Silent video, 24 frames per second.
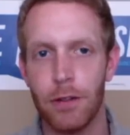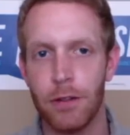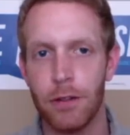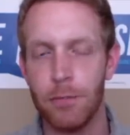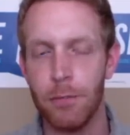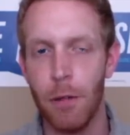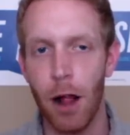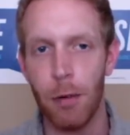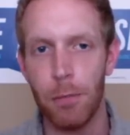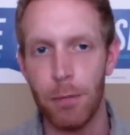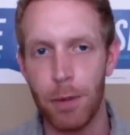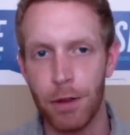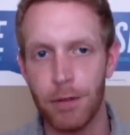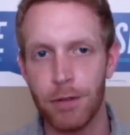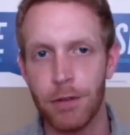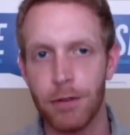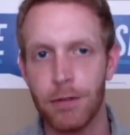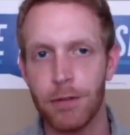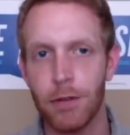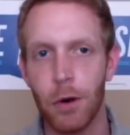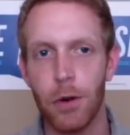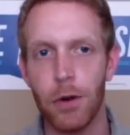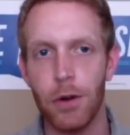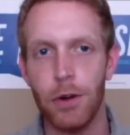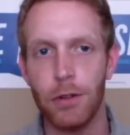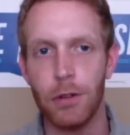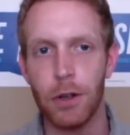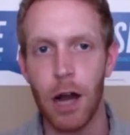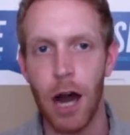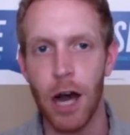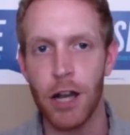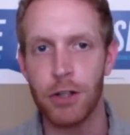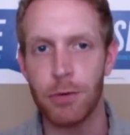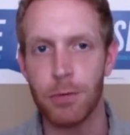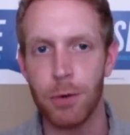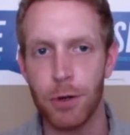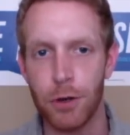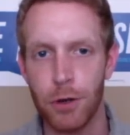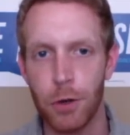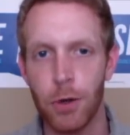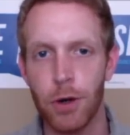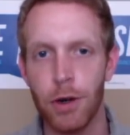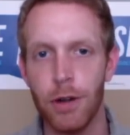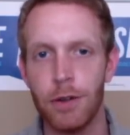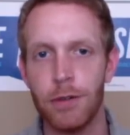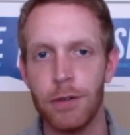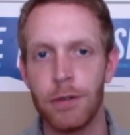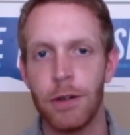small business owners and
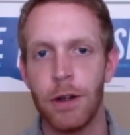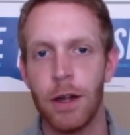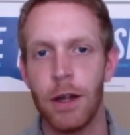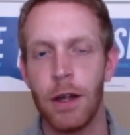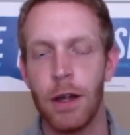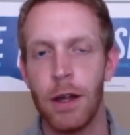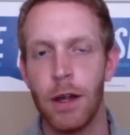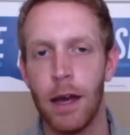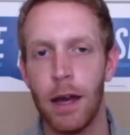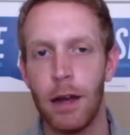entrepreneurs